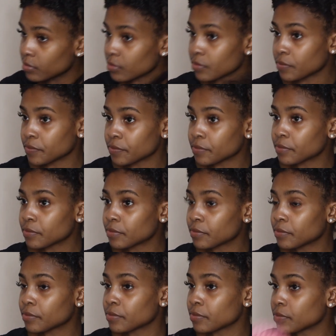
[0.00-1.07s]

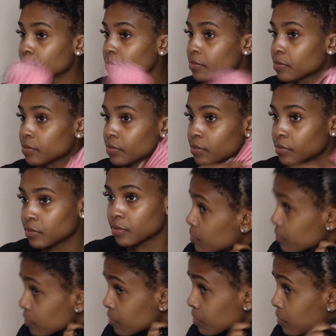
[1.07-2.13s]

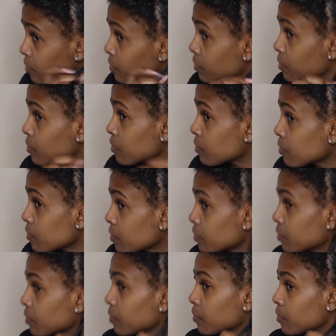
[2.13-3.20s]

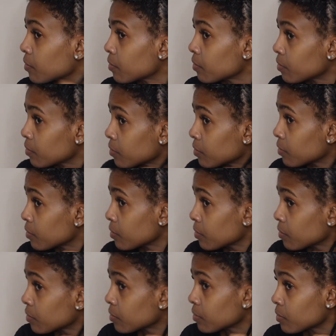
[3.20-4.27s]

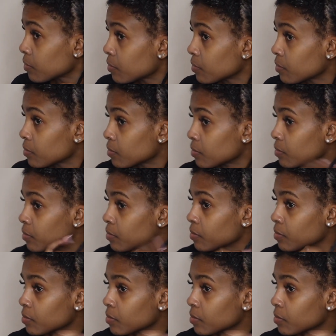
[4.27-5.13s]
[no speech]